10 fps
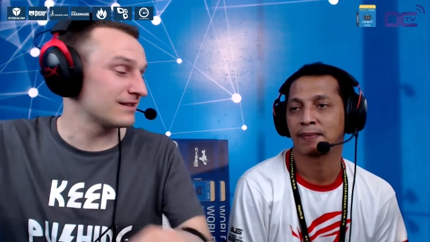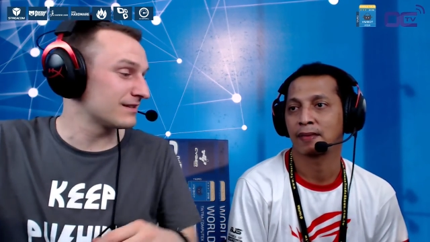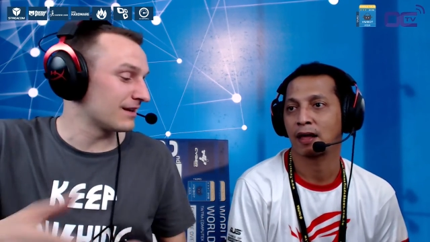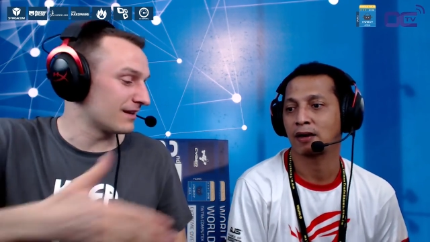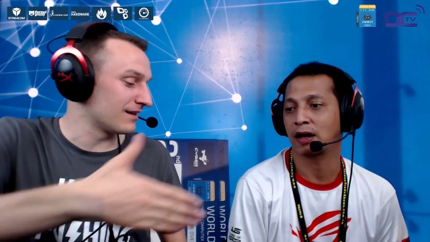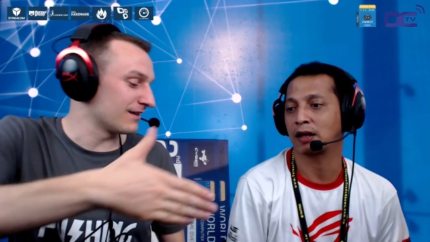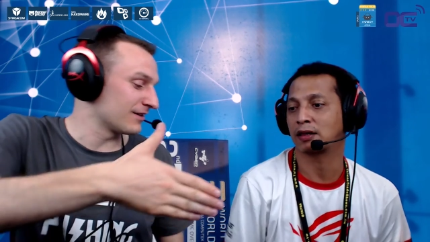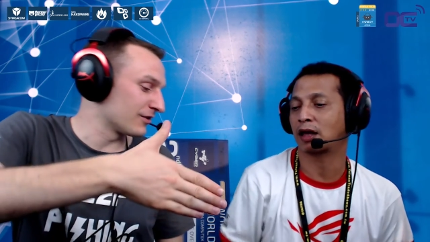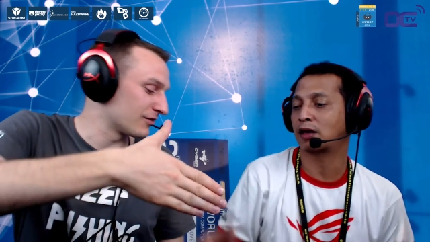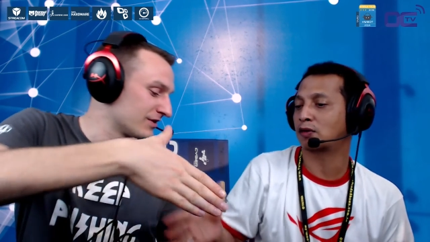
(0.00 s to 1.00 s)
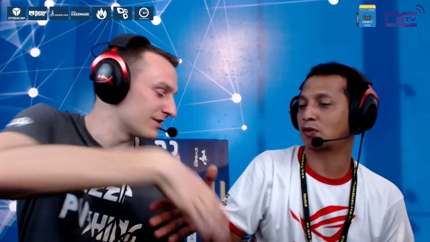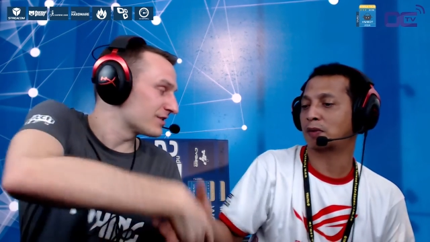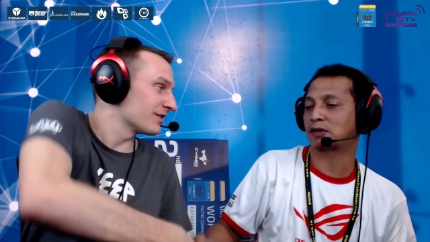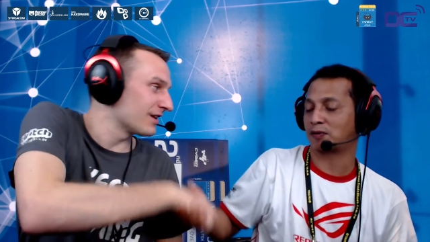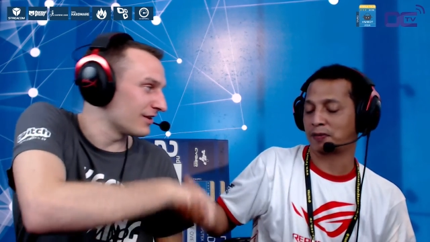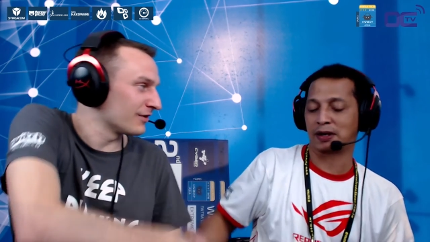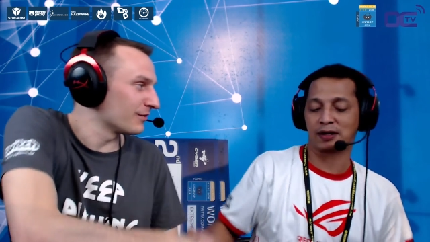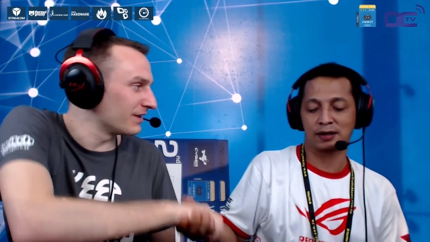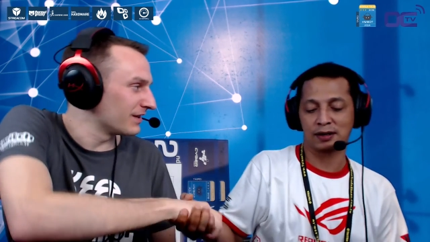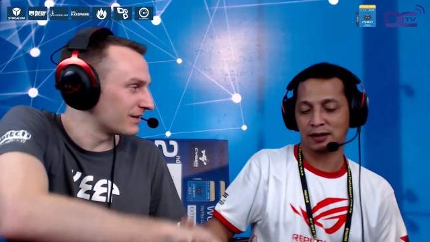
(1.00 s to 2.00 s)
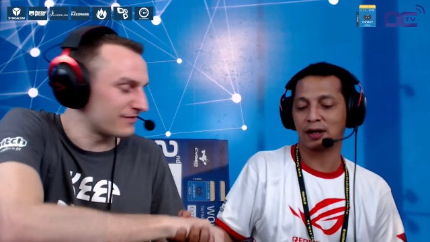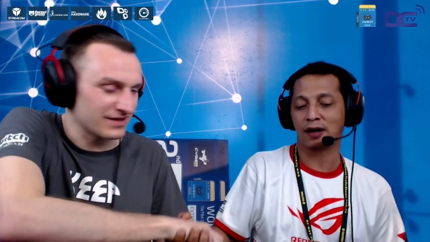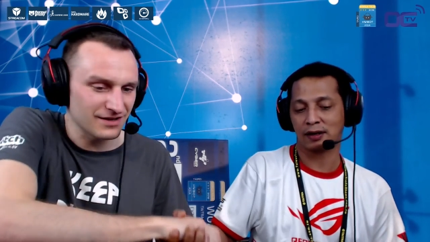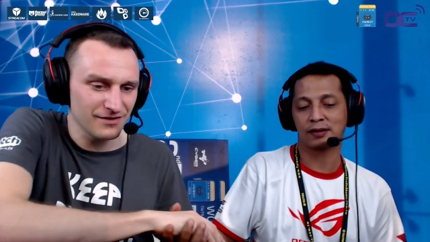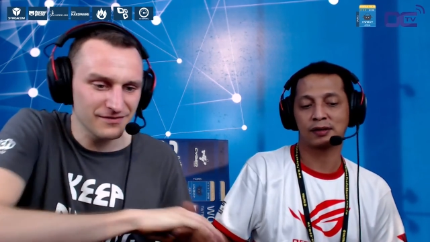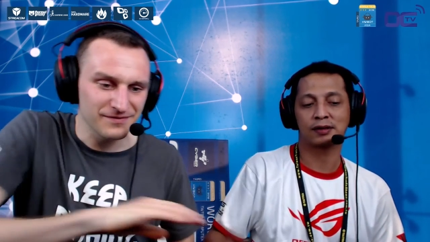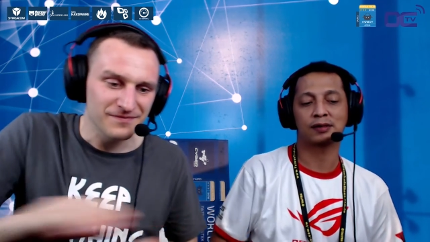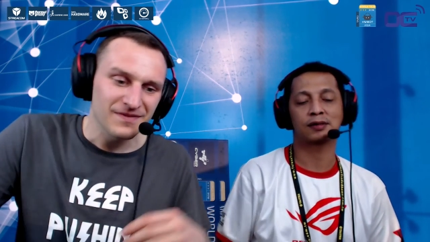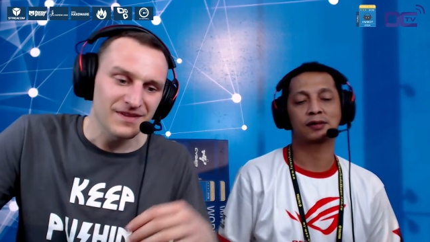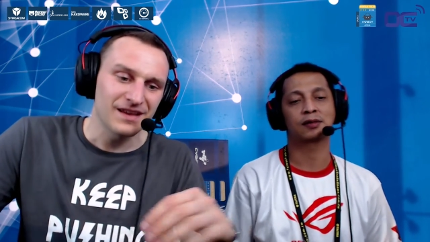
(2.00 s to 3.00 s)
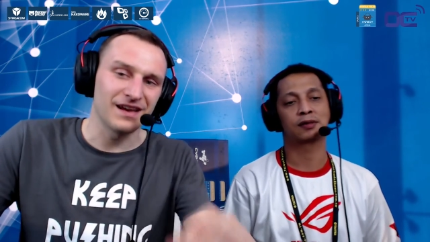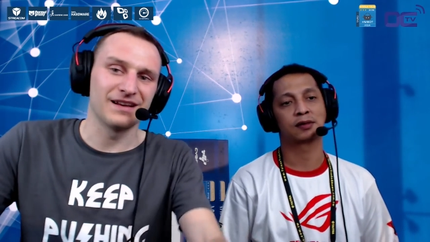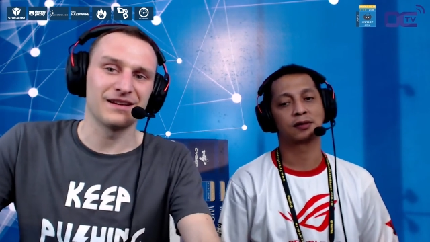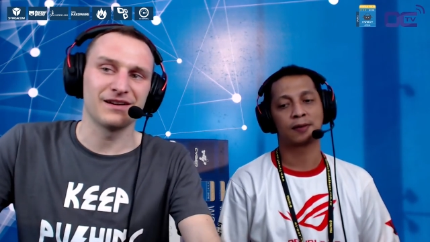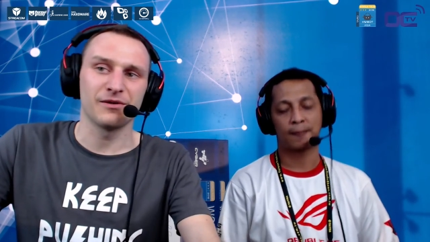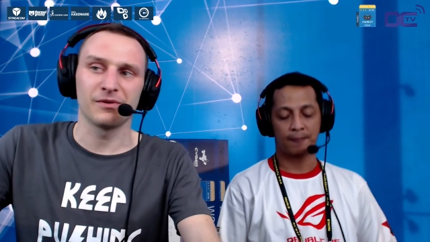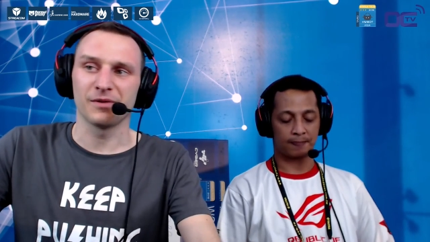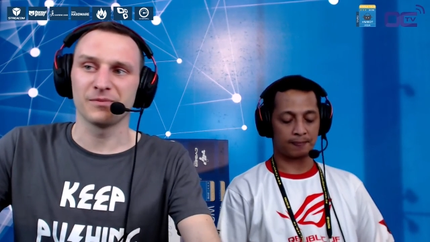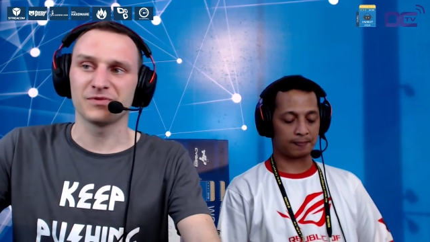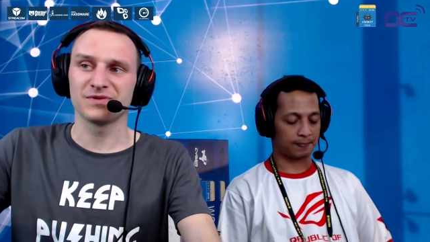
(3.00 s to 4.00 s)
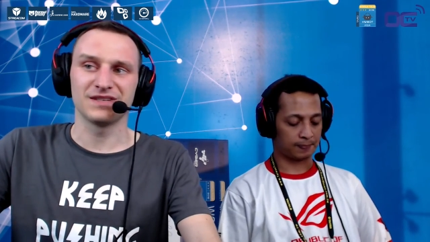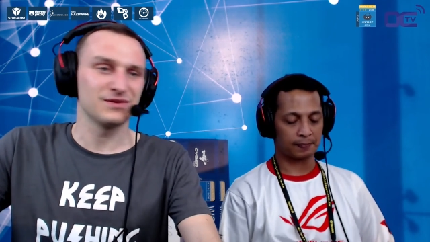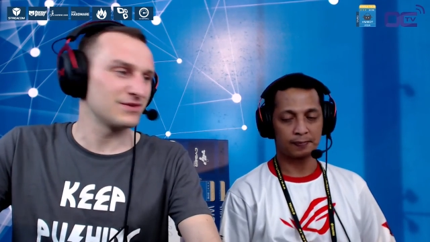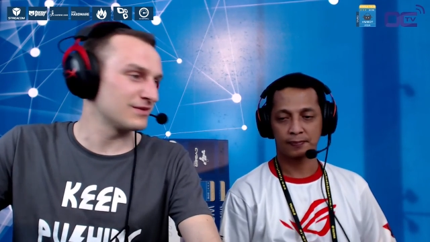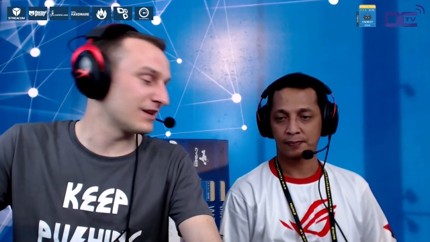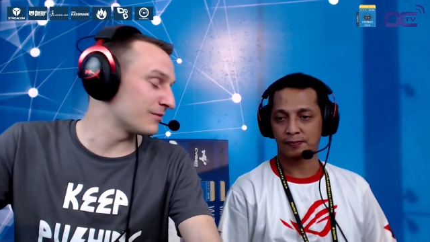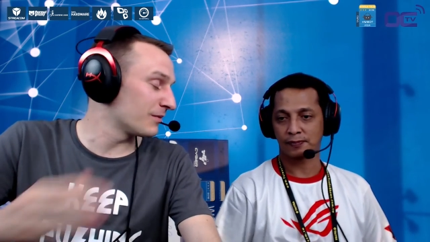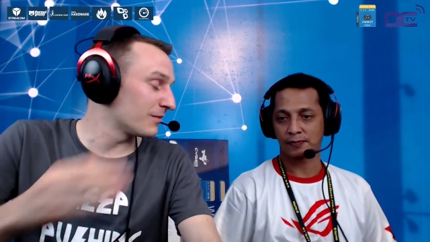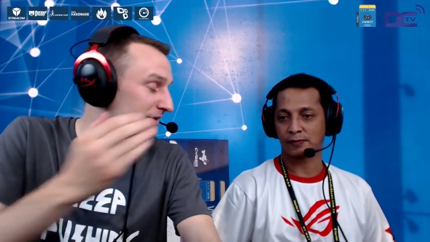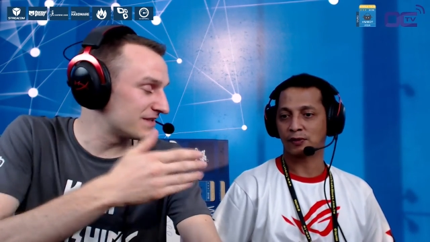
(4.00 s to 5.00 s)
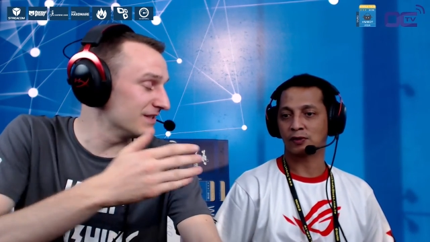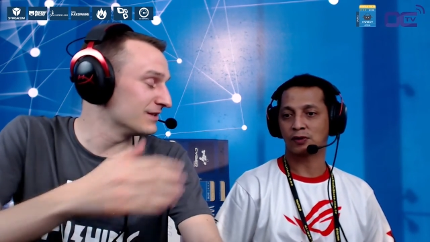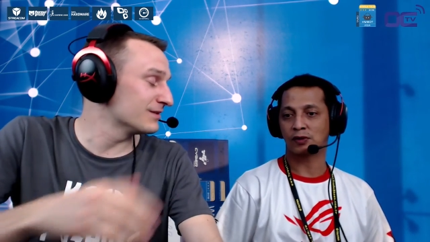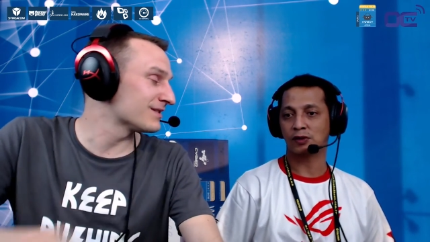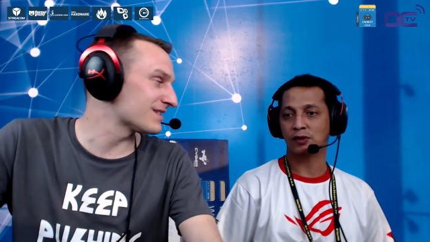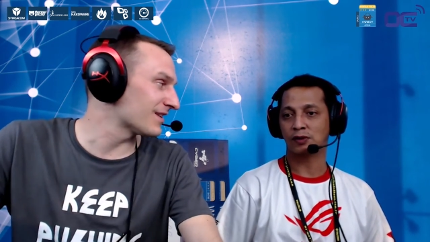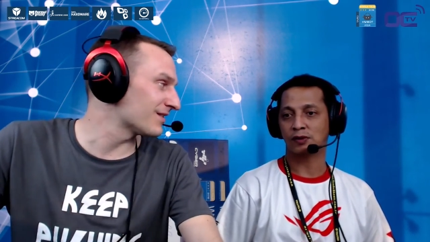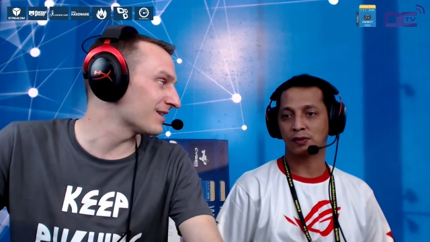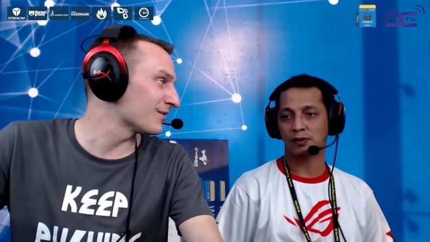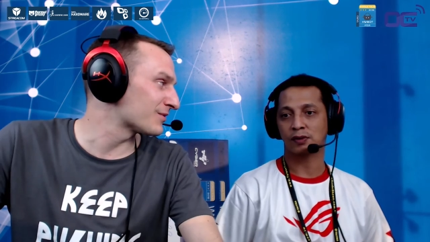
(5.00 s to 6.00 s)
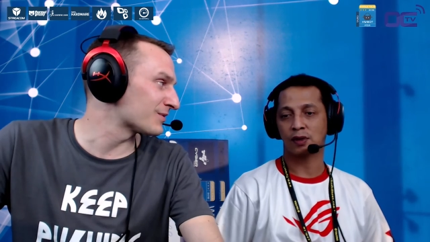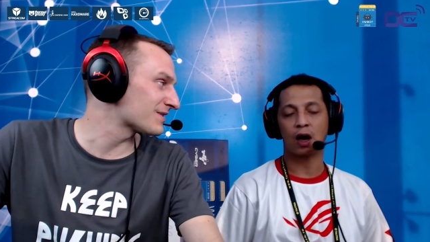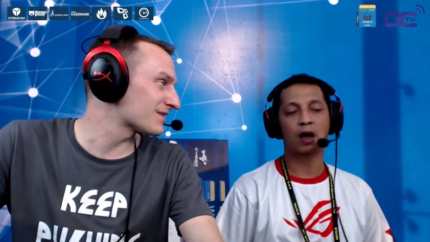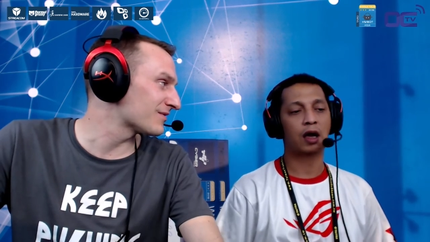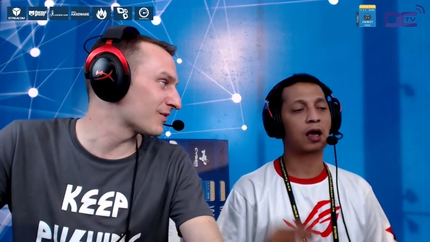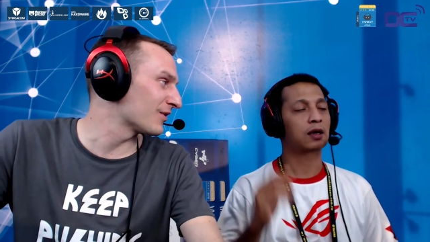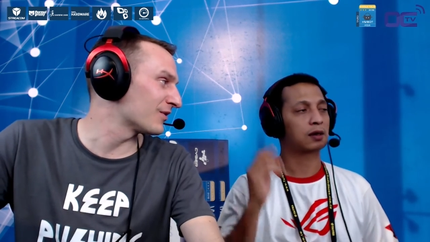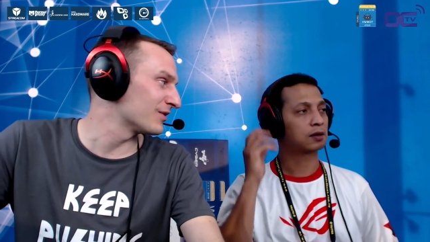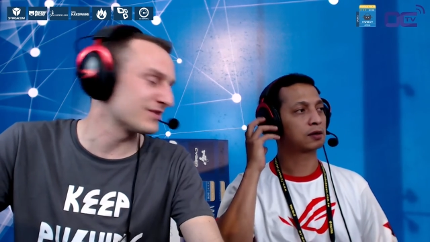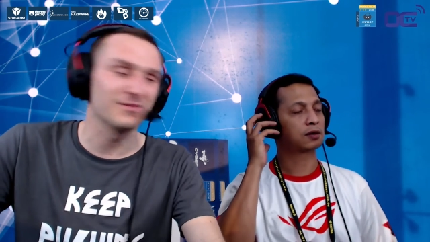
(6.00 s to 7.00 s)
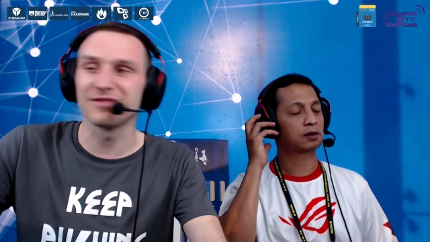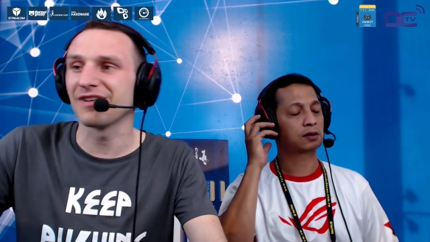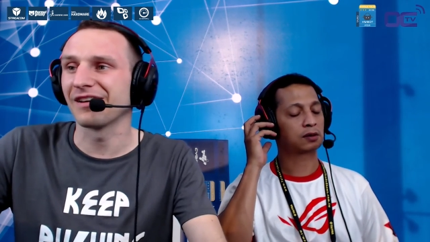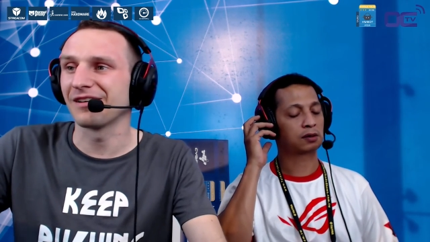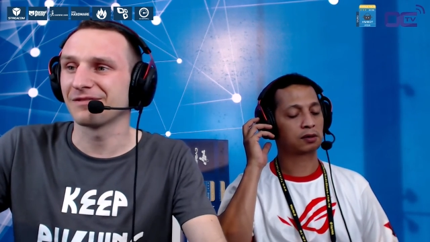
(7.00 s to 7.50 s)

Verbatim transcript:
Speaker 1: Uh, okay, thank you so much again on winning the yeah. face off and uh, we hope to see you soon. And we will see you on Saturday, of course, okay. for the semifinal.